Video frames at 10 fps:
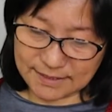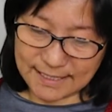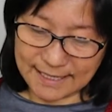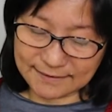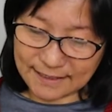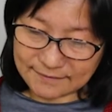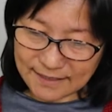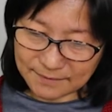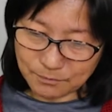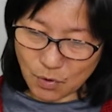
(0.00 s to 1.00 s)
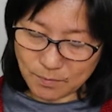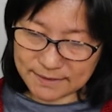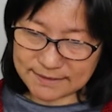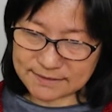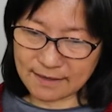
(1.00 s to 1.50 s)
And at that moment
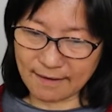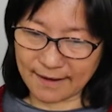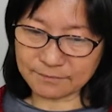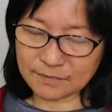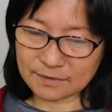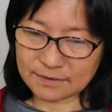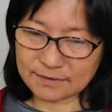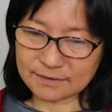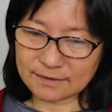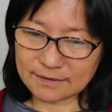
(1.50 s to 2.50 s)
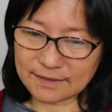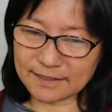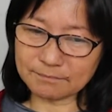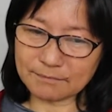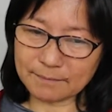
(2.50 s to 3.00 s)
in time,
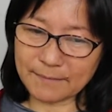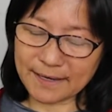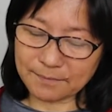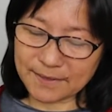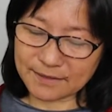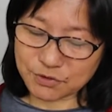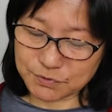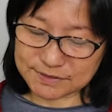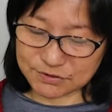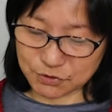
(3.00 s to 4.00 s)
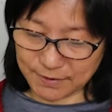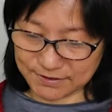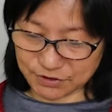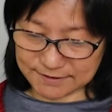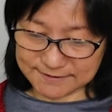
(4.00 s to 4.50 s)
there may be two
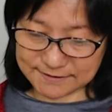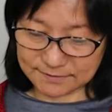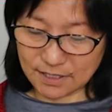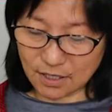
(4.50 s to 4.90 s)
situations.